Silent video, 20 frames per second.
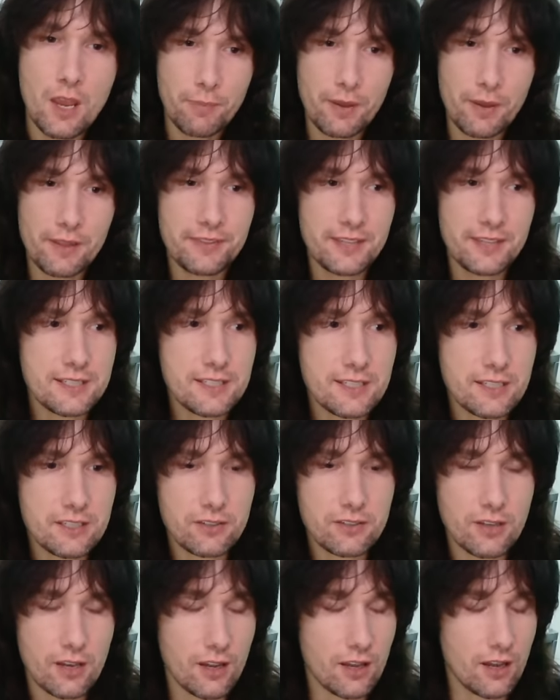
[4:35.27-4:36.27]
But this
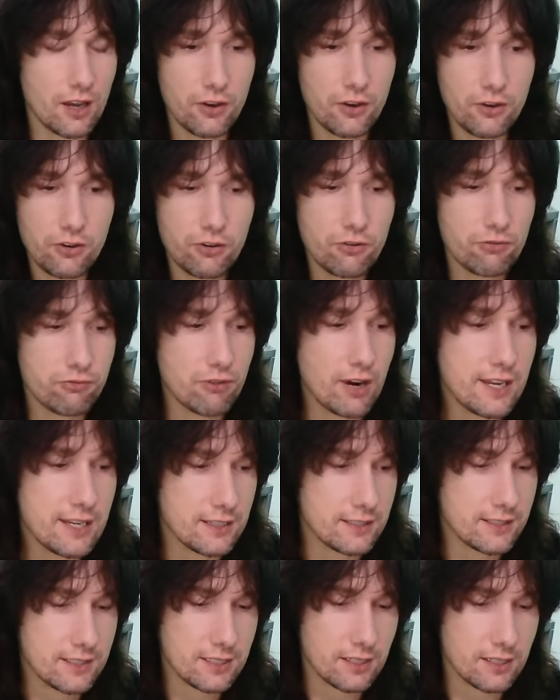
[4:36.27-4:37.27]
is a
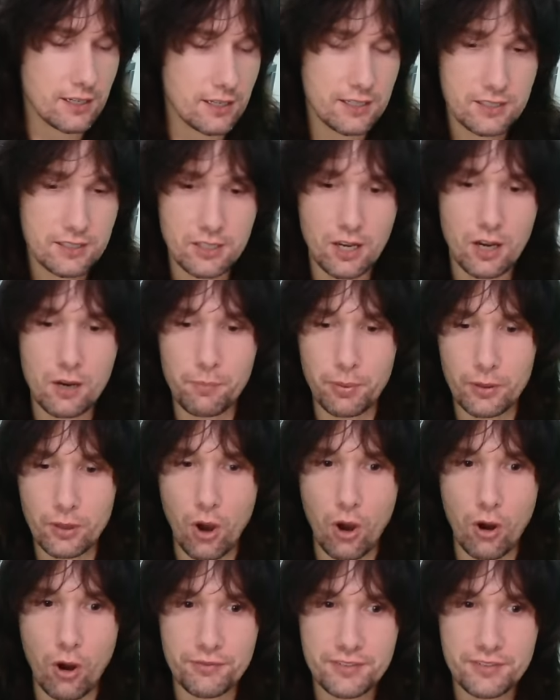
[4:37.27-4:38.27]
great
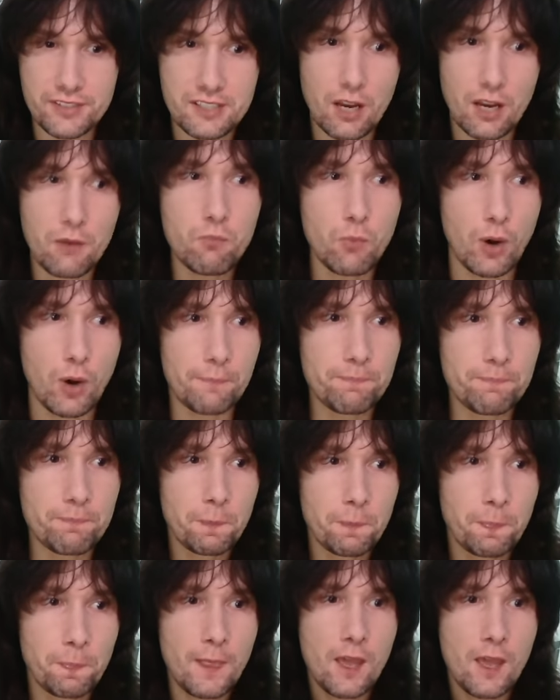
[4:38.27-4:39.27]
example of someone
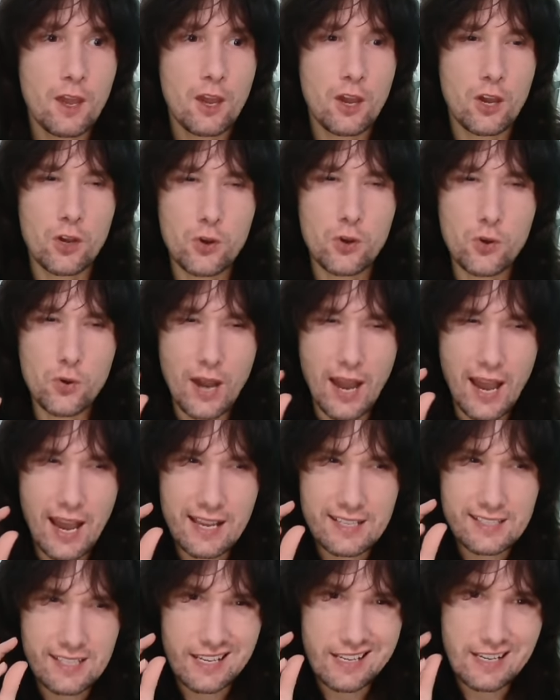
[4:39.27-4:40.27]
who
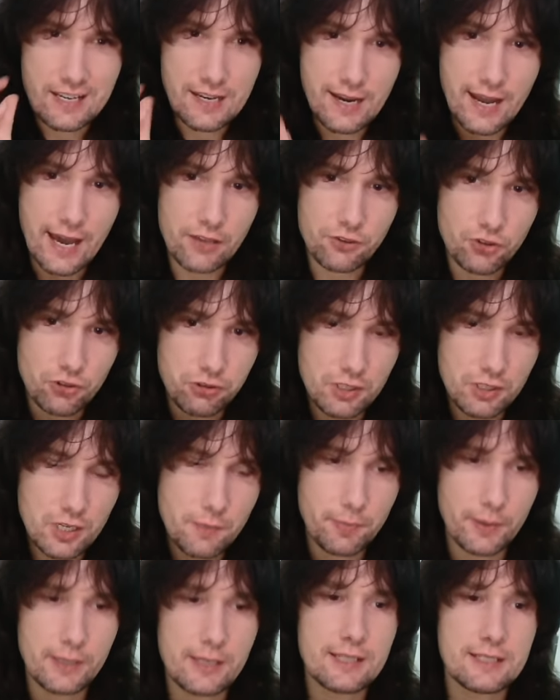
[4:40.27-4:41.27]
has a natural
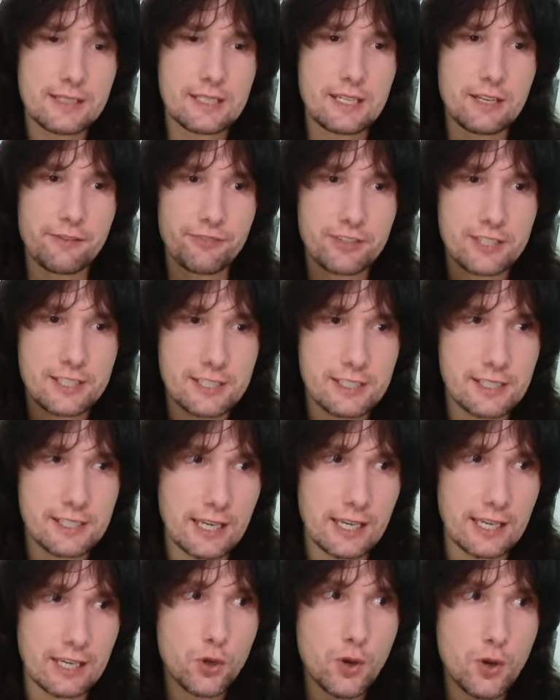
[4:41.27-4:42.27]
ability for
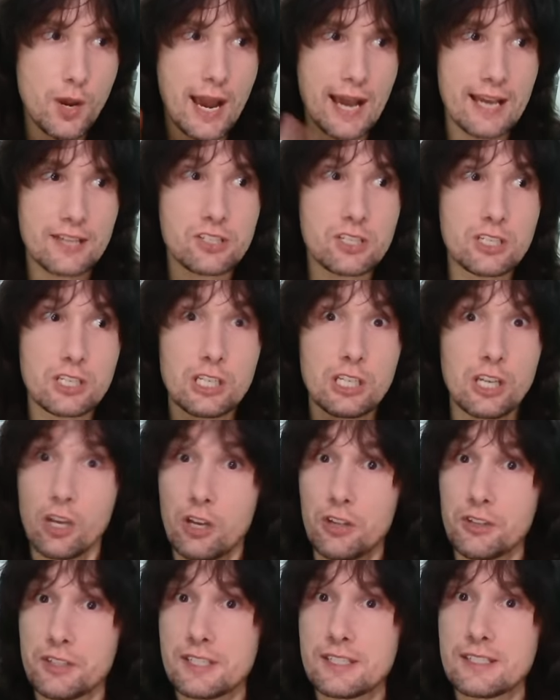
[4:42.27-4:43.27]
singing, who hasn't
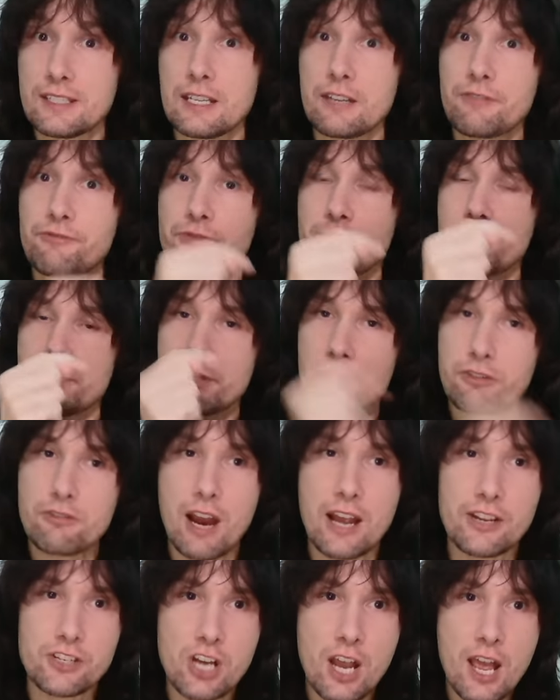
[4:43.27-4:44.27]
learned to sing from
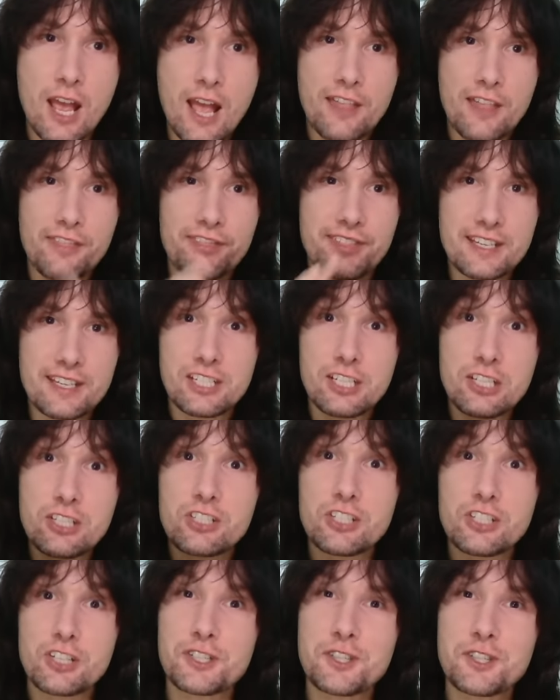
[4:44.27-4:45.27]
scratch. This
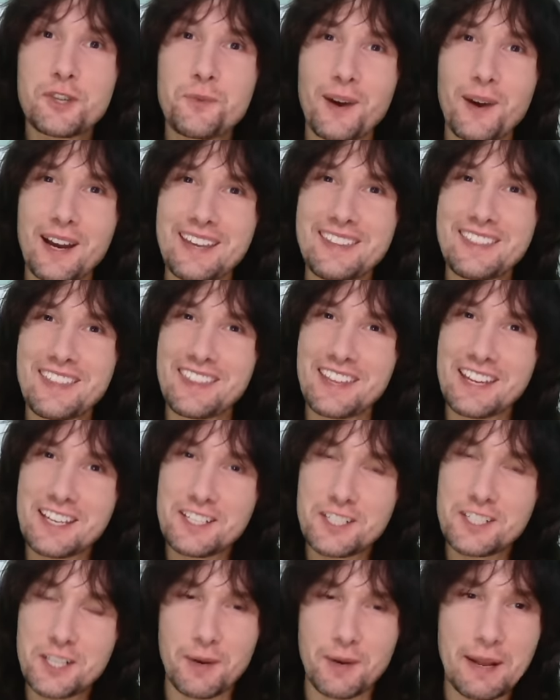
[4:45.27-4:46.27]
is just the way that they
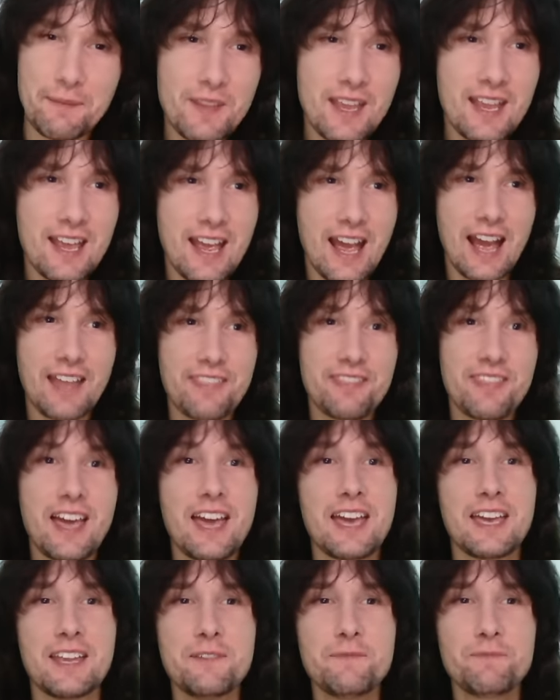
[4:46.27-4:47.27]
do it. And
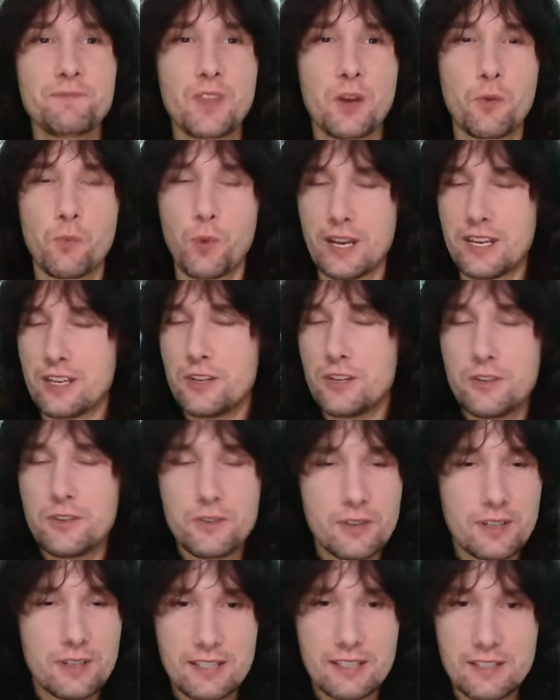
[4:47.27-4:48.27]
then when
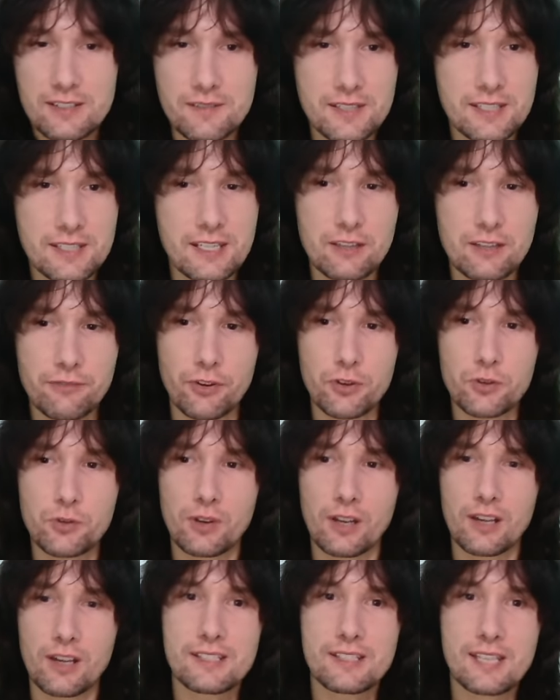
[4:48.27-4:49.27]
you can see the
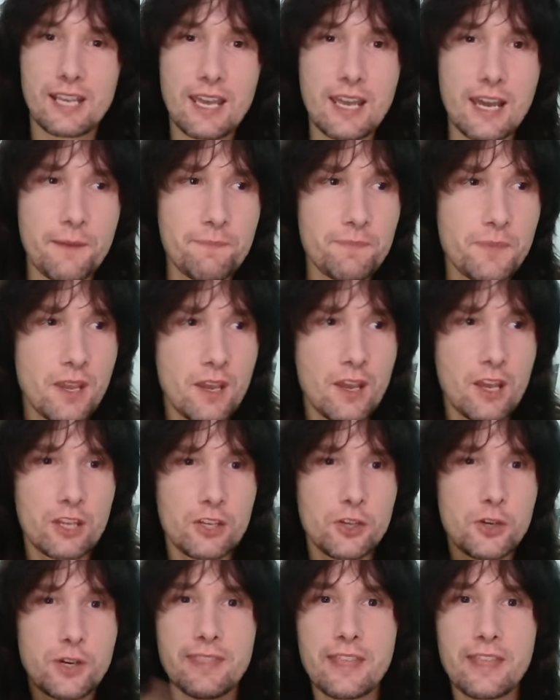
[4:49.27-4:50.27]
vocal lines here,
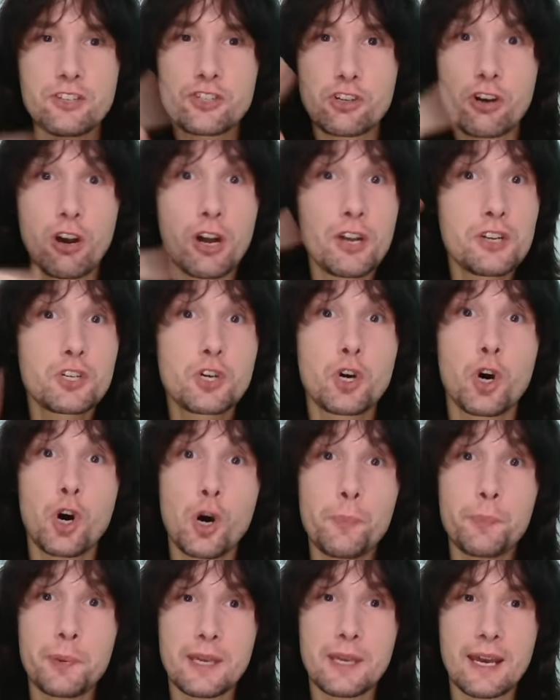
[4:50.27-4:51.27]
you can then try and
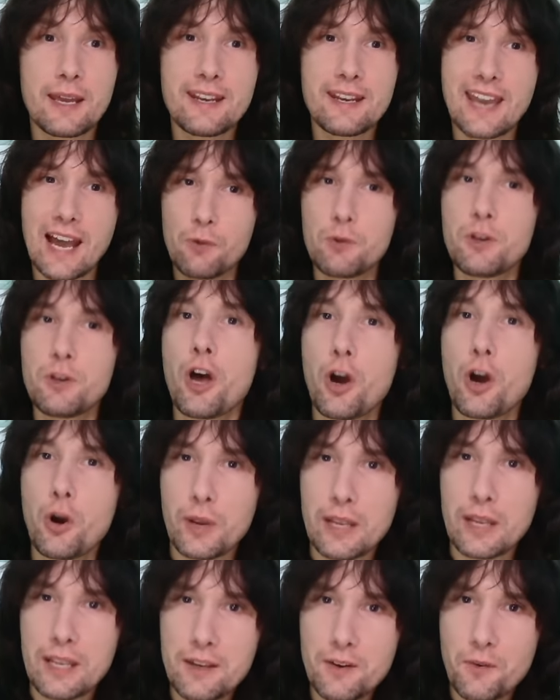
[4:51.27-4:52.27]
copy it now
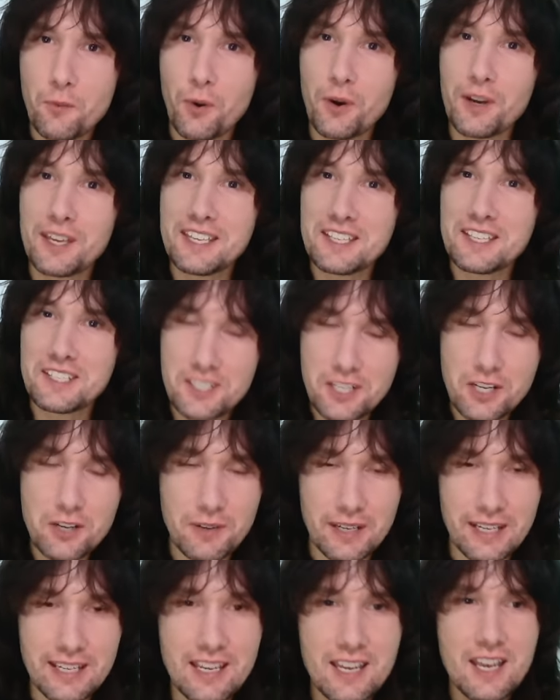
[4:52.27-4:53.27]
knowing what he's
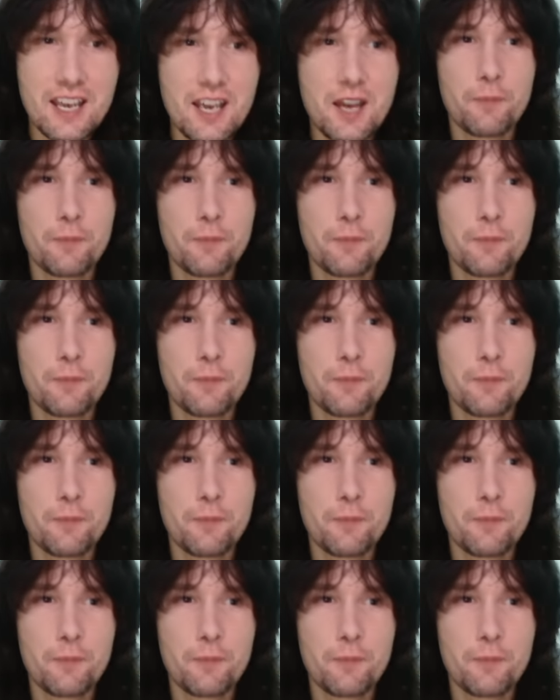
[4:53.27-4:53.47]
doing.